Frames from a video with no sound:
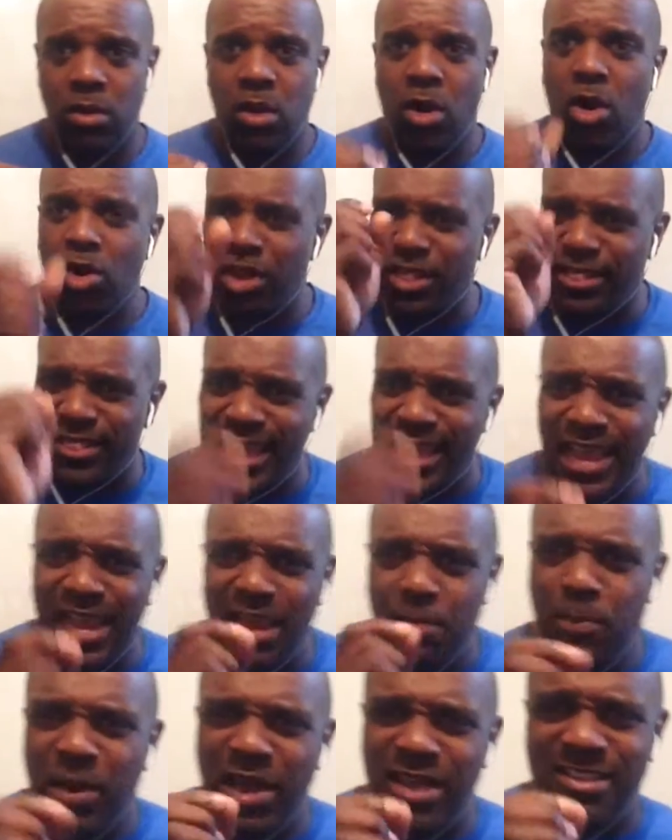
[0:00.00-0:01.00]
on a
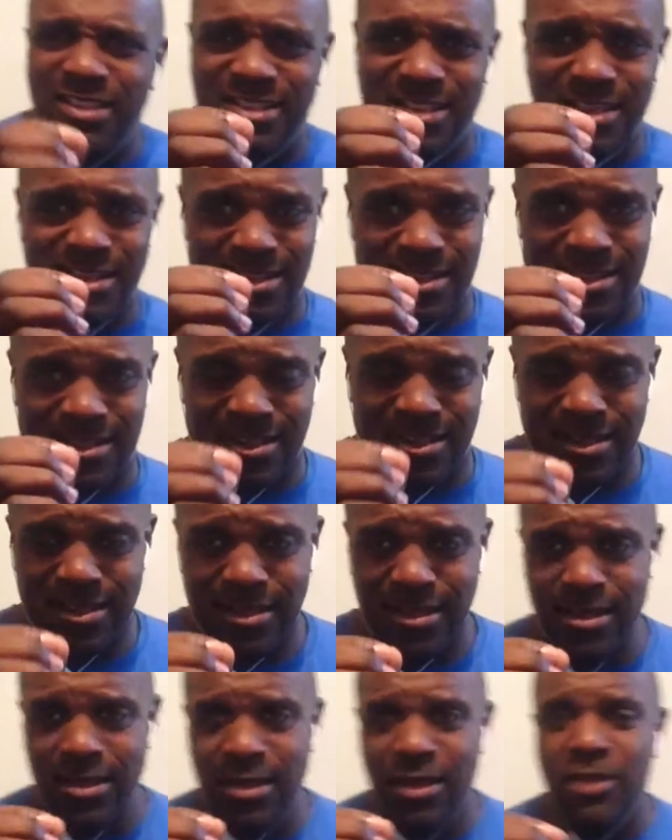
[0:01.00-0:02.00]
daily basis.
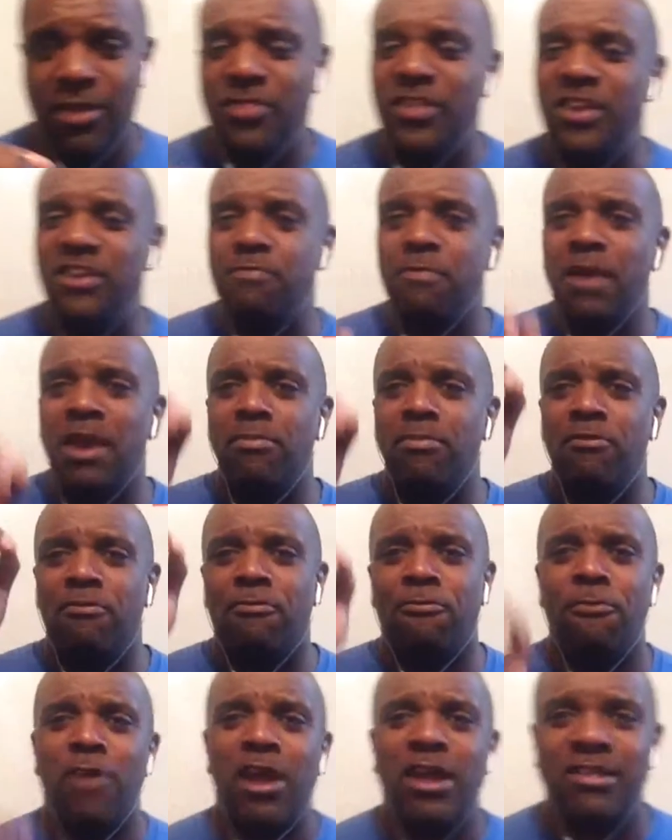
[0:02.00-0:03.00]
These may be
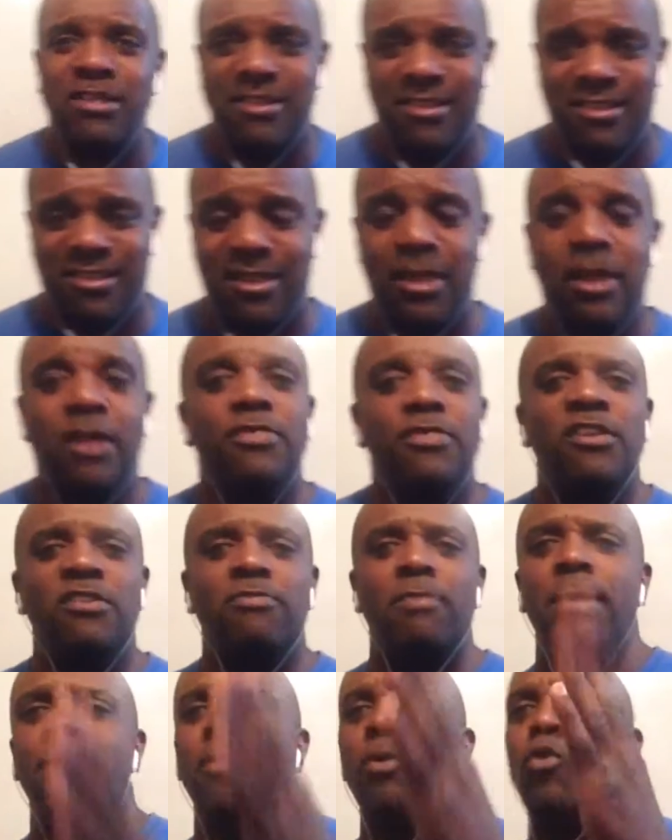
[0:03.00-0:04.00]
friends, these
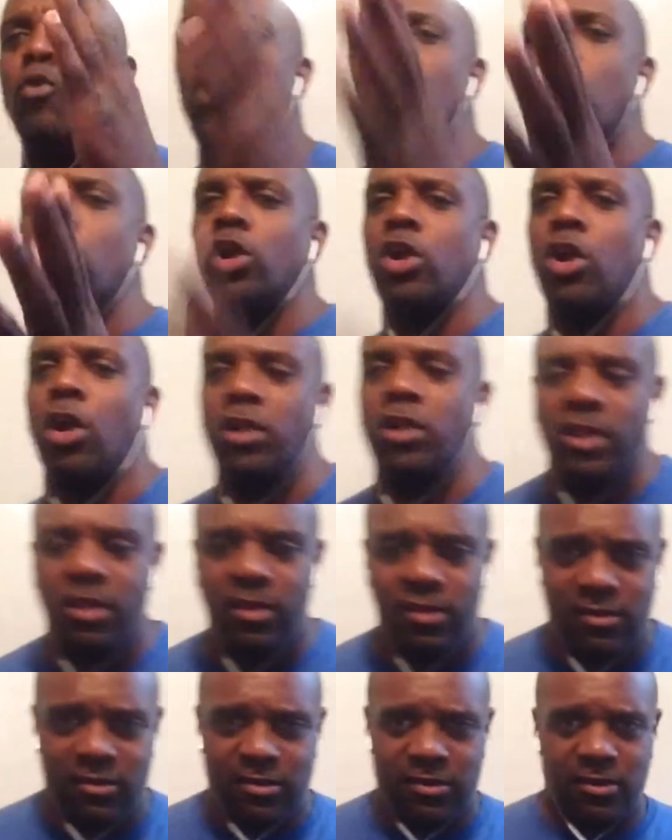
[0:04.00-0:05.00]
may be work
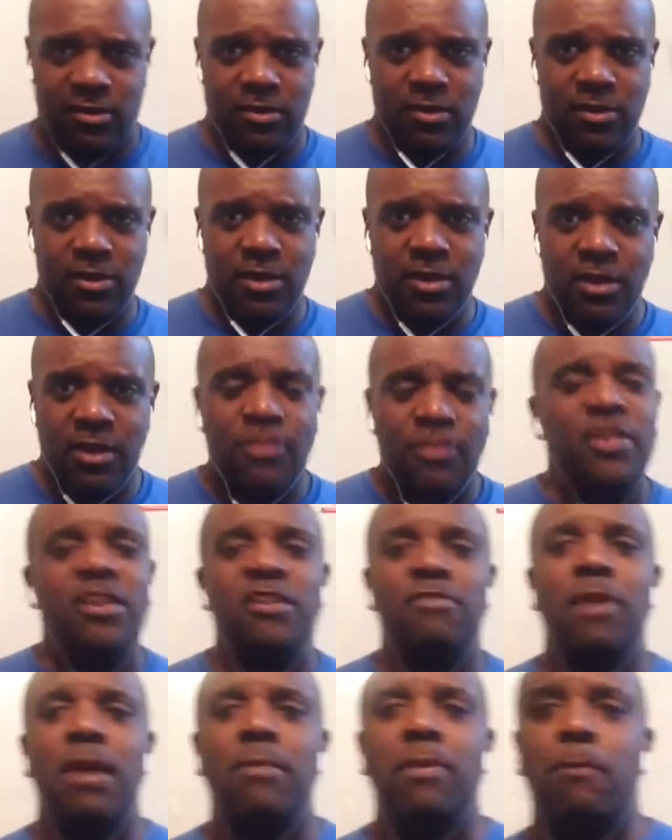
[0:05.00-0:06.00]
colleagues, these may